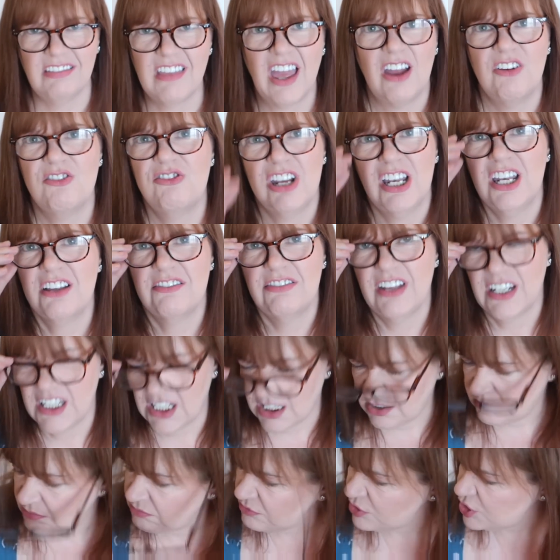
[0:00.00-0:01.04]
there really of
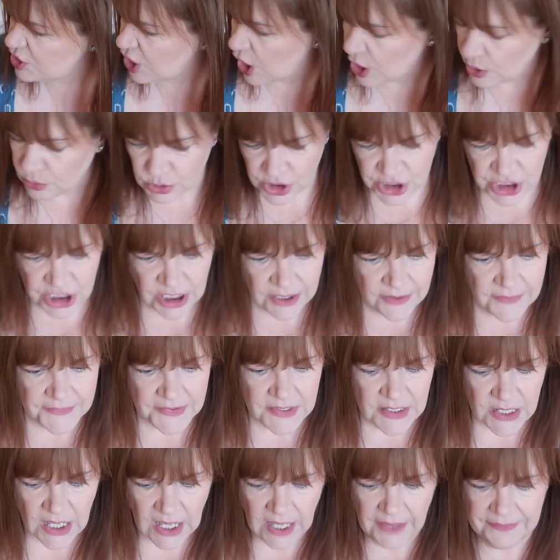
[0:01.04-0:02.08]
any note.
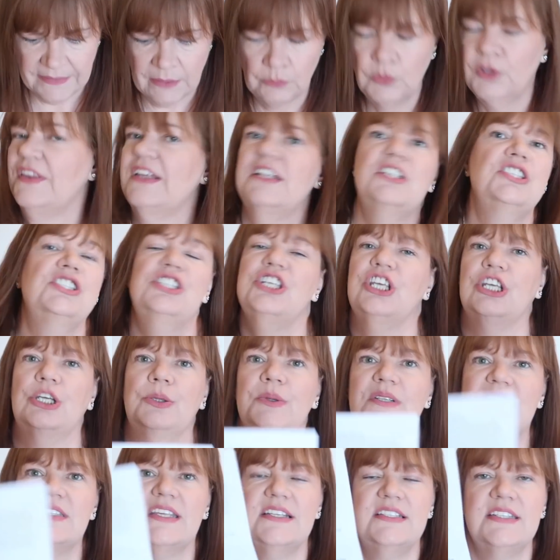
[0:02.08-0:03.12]
And then what they do
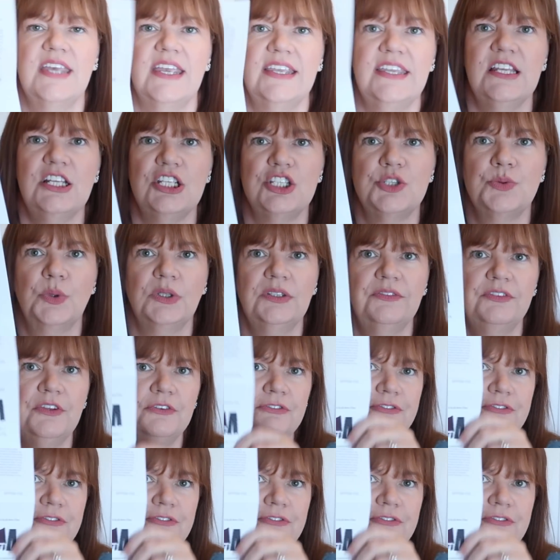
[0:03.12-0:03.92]
is they take each one of the